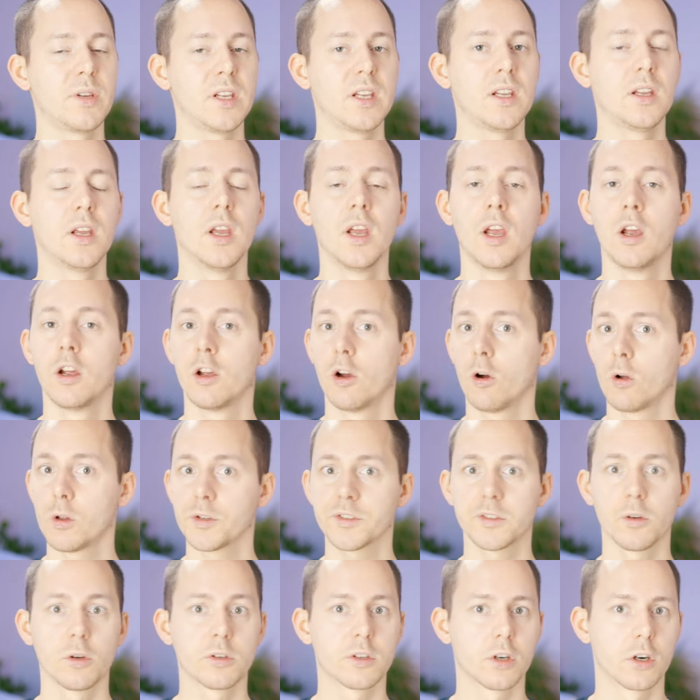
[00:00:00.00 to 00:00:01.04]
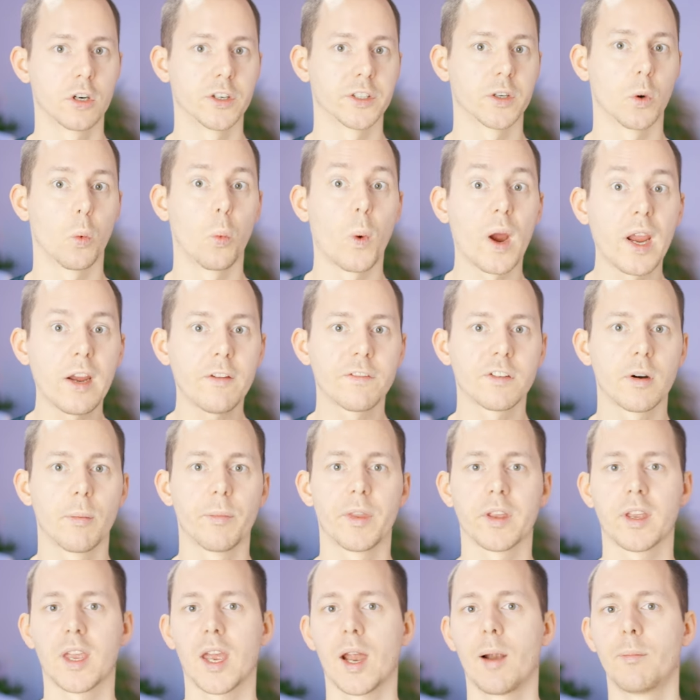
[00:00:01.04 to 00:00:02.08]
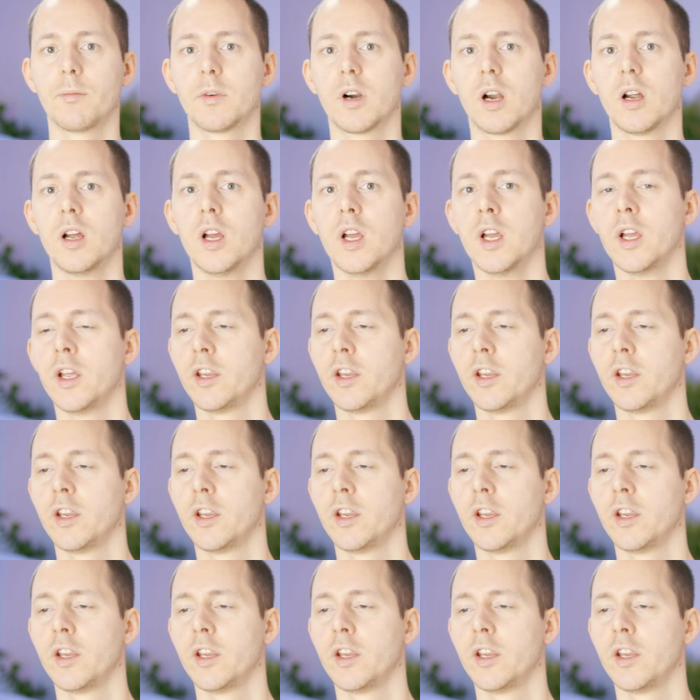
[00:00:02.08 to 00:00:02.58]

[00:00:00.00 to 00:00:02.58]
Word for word: be also turned away from the camera.